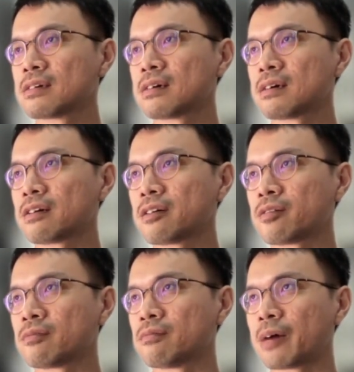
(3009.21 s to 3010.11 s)

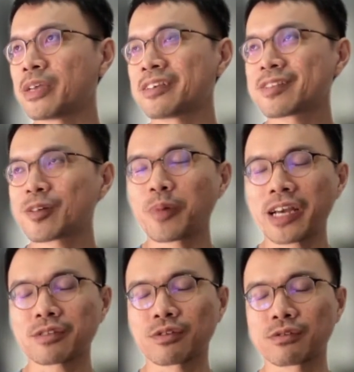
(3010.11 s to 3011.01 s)
I mean it's still
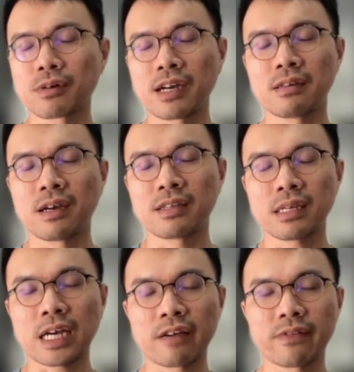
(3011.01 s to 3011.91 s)
back to I
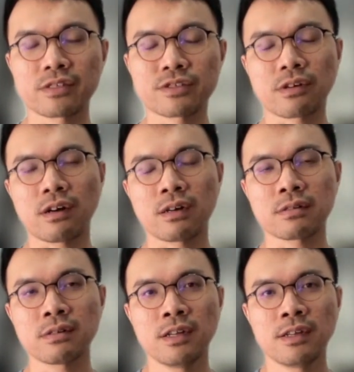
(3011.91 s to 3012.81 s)
think I have a strong